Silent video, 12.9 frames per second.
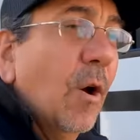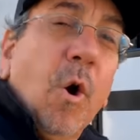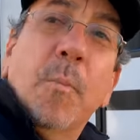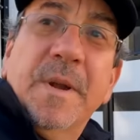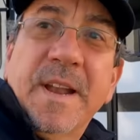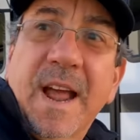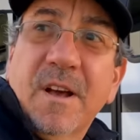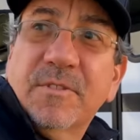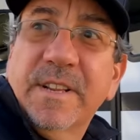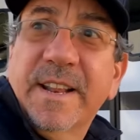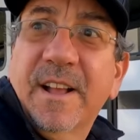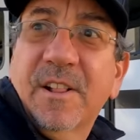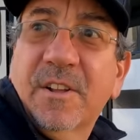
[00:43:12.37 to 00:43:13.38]
open
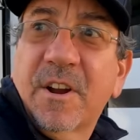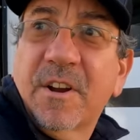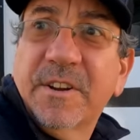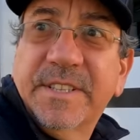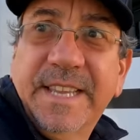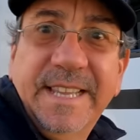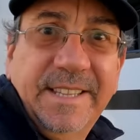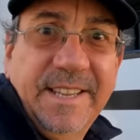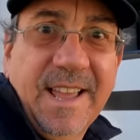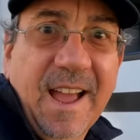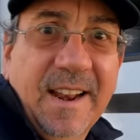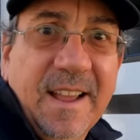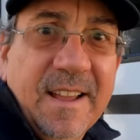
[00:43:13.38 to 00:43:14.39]
house in Elkhart,
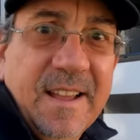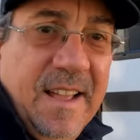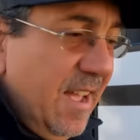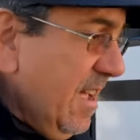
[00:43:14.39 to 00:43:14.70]
Indiana.